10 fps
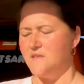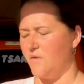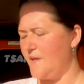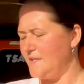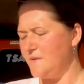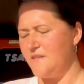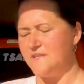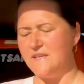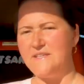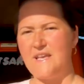So that's what
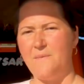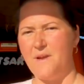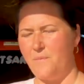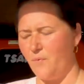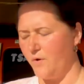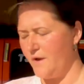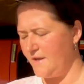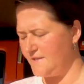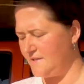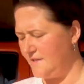this is. I'm going to pour
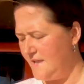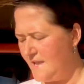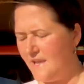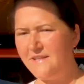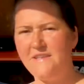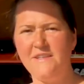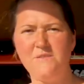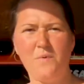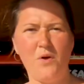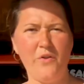it into
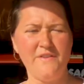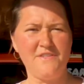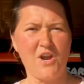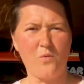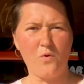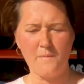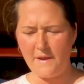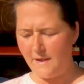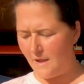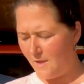this bowl and start
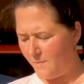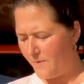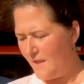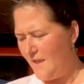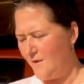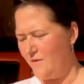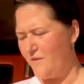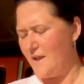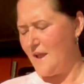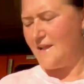warming it up. We've kind of